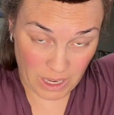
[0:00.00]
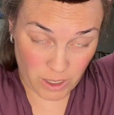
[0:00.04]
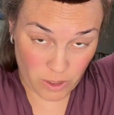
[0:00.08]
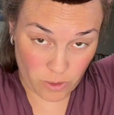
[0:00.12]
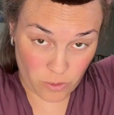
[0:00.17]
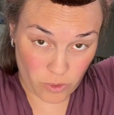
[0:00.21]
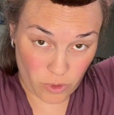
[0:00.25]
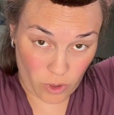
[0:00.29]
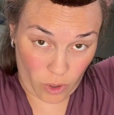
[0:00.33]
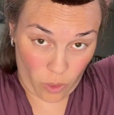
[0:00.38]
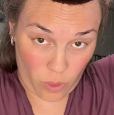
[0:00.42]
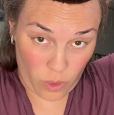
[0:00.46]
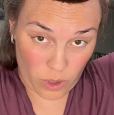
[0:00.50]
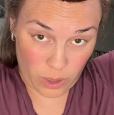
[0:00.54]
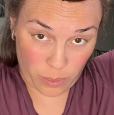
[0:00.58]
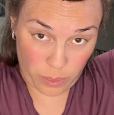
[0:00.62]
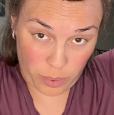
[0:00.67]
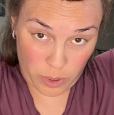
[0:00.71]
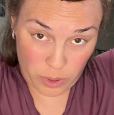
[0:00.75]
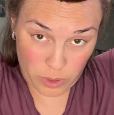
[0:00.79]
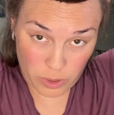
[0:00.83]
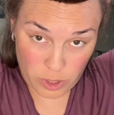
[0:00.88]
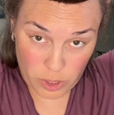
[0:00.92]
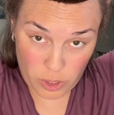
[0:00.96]
you don't wanna
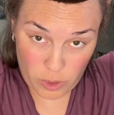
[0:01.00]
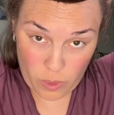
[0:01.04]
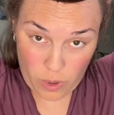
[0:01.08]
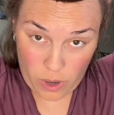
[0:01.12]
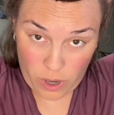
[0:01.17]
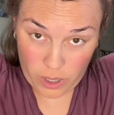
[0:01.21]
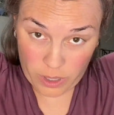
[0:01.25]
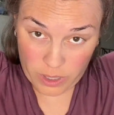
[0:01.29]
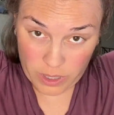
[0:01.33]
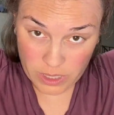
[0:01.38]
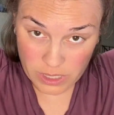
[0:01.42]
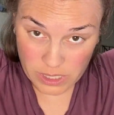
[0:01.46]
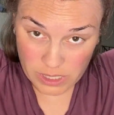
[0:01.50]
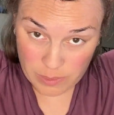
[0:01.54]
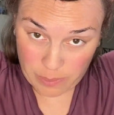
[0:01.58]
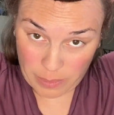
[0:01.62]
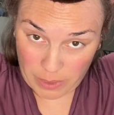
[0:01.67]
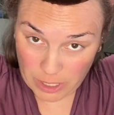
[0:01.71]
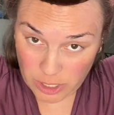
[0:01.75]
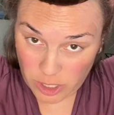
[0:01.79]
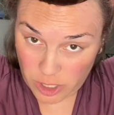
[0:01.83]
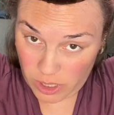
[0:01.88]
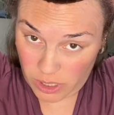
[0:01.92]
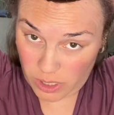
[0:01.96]
pull too hard,
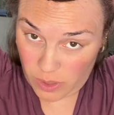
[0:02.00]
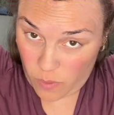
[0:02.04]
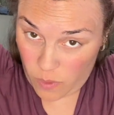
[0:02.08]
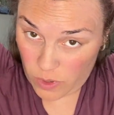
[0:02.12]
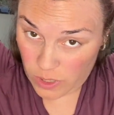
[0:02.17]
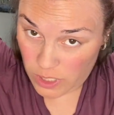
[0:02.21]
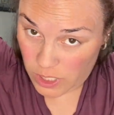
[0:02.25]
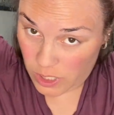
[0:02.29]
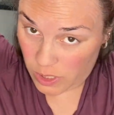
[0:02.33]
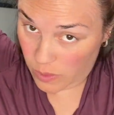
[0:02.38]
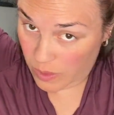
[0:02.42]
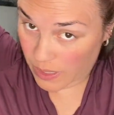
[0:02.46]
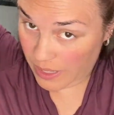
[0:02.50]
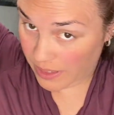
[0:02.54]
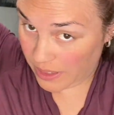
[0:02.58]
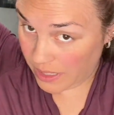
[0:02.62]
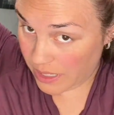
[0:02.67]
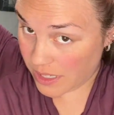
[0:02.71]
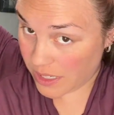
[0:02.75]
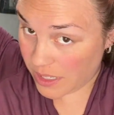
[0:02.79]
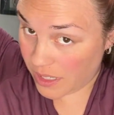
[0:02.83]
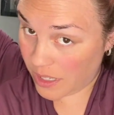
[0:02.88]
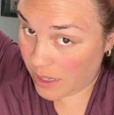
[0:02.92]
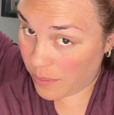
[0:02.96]
especially once you let
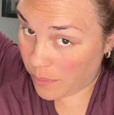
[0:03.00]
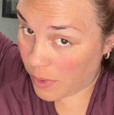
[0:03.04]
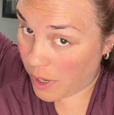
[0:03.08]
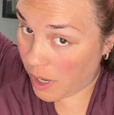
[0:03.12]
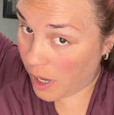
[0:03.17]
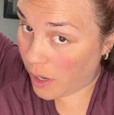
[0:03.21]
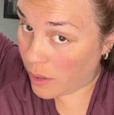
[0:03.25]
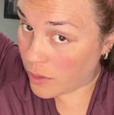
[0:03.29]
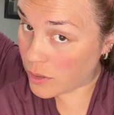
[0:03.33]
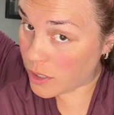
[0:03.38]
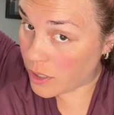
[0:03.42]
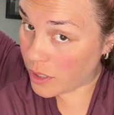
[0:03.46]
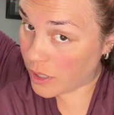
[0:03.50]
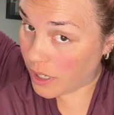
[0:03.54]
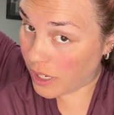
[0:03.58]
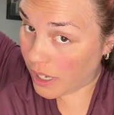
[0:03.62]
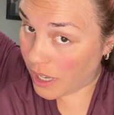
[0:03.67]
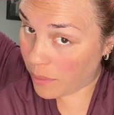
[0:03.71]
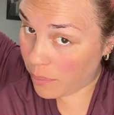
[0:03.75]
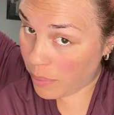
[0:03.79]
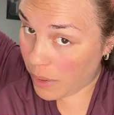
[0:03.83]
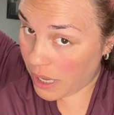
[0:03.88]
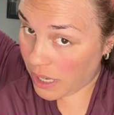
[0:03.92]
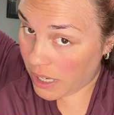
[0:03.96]
this clip go. So you're gonna
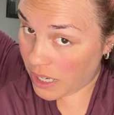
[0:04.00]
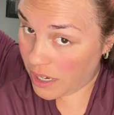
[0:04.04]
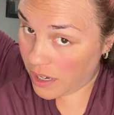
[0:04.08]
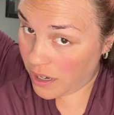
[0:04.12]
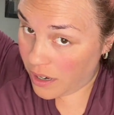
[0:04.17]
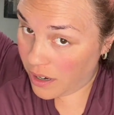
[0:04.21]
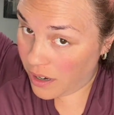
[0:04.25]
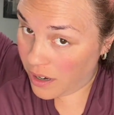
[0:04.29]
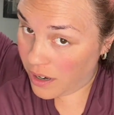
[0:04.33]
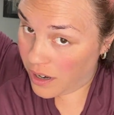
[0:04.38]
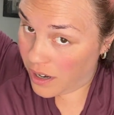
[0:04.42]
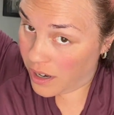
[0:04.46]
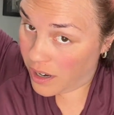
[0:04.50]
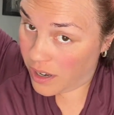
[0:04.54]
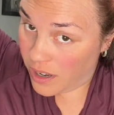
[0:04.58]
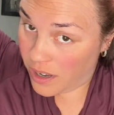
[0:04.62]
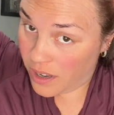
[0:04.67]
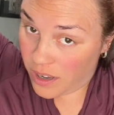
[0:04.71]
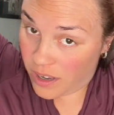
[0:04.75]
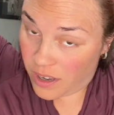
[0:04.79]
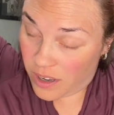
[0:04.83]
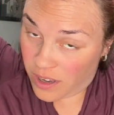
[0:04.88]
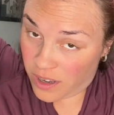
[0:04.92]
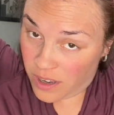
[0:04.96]
get back here,
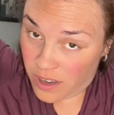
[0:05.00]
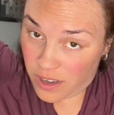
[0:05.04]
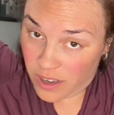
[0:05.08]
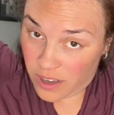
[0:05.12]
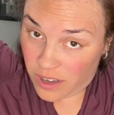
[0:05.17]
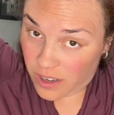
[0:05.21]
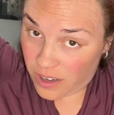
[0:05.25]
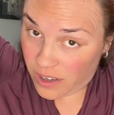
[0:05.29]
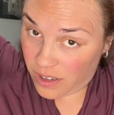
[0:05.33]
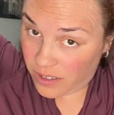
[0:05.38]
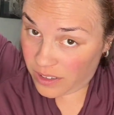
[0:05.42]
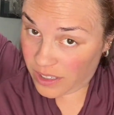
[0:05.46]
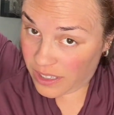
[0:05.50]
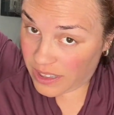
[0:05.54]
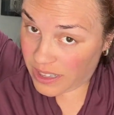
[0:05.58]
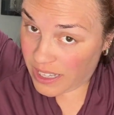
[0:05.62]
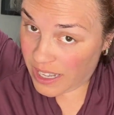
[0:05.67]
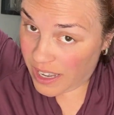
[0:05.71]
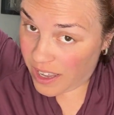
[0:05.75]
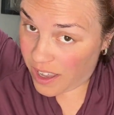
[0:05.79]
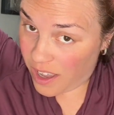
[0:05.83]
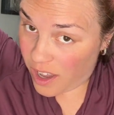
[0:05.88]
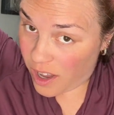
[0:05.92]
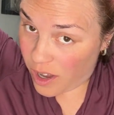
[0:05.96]
you're gonna let
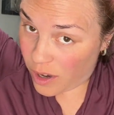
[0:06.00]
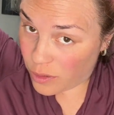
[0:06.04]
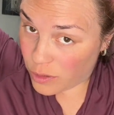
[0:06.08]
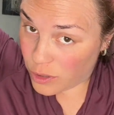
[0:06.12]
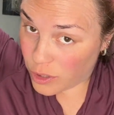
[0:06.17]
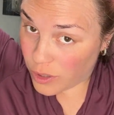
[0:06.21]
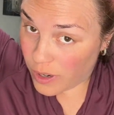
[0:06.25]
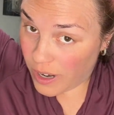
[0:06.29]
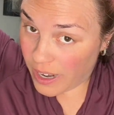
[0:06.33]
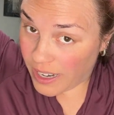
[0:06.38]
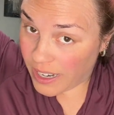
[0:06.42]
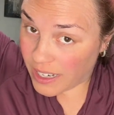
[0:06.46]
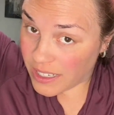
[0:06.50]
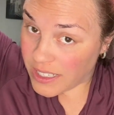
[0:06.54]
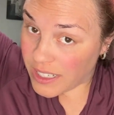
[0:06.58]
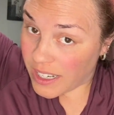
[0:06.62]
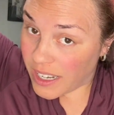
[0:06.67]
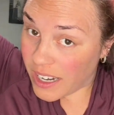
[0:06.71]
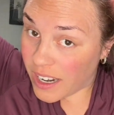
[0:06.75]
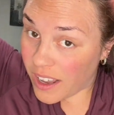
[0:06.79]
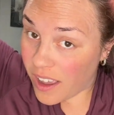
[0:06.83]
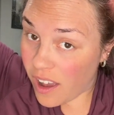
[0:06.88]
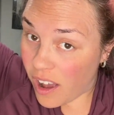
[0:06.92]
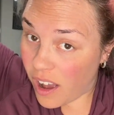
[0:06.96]
that go. Try not to get
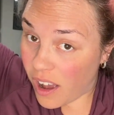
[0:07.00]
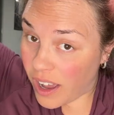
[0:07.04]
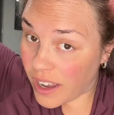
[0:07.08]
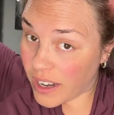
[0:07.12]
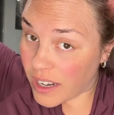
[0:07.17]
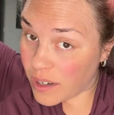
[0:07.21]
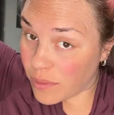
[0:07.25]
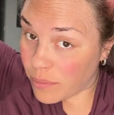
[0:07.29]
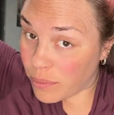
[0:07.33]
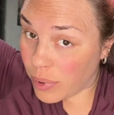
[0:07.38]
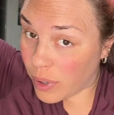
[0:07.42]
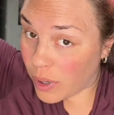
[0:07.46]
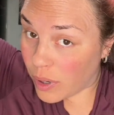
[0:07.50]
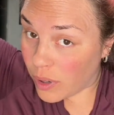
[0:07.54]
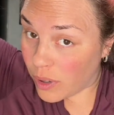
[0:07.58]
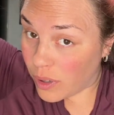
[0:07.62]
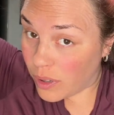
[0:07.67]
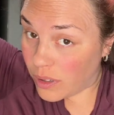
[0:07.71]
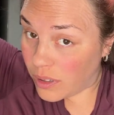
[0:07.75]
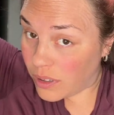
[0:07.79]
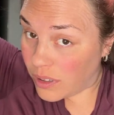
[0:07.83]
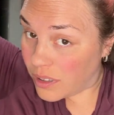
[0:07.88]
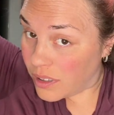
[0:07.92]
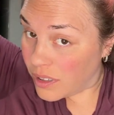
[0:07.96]
it caught and
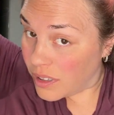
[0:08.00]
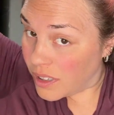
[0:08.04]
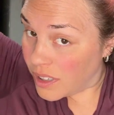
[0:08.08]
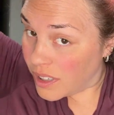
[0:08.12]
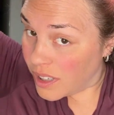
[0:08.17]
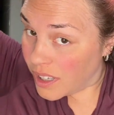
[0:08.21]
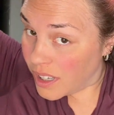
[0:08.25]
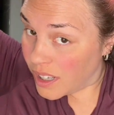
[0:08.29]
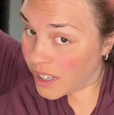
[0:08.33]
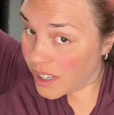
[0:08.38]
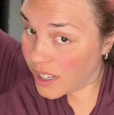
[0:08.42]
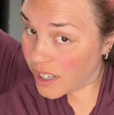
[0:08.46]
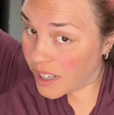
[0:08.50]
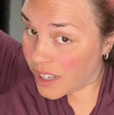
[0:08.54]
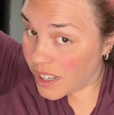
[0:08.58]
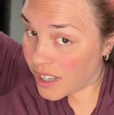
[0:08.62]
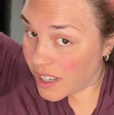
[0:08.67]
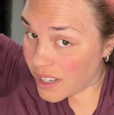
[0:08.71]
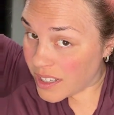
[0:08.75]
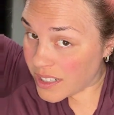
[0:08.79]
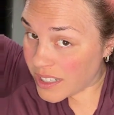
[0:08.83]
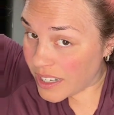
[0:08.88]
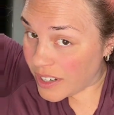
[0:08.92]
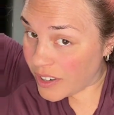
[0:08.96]
pull,
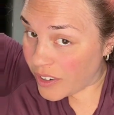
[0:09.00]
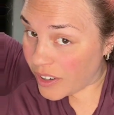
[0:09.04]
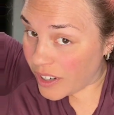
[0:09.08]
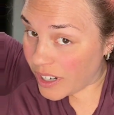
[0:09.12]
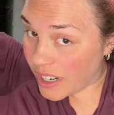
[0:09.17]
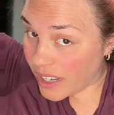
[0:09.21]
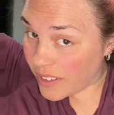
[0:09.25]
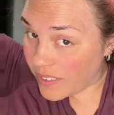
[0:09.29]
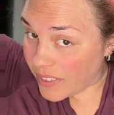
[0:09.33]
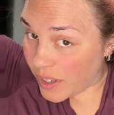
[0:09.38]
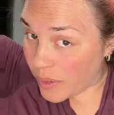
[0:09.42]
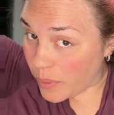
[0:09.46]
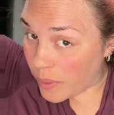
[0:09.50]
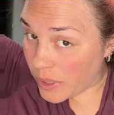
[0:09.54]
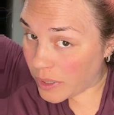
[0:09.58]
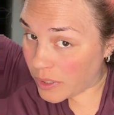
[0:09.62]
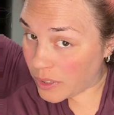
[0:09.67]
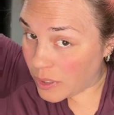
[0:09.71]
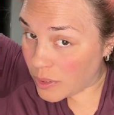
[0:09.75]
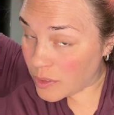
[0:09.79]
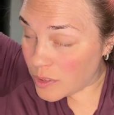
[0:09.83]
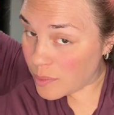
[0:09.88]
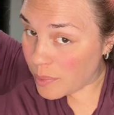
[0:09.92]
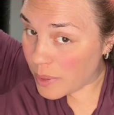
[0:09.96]
because then you're gonna have like weird
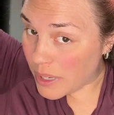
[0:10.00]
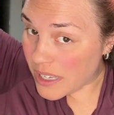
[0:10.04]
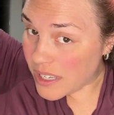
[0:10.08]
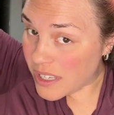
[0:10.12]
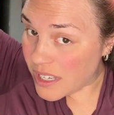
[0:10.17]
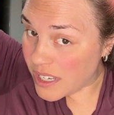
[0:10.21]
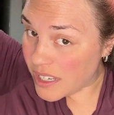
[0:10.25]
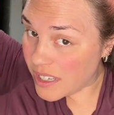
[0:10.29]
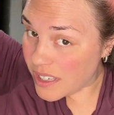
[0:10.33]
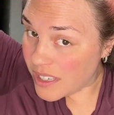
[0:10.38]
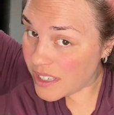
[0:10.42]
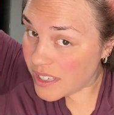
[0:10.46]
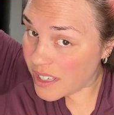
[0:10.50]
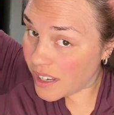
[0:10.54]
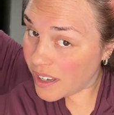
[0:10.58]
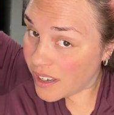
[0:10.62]
loose pieces.